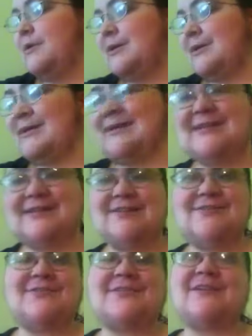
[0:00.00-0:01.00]

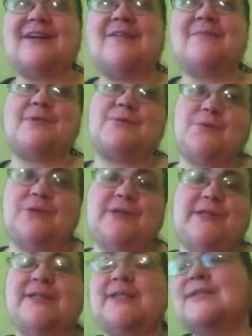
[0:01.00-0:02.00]
America or have been
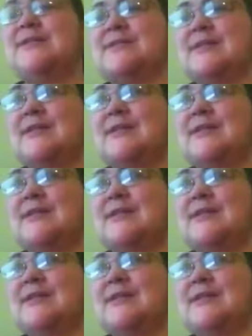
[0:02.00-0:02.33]
released.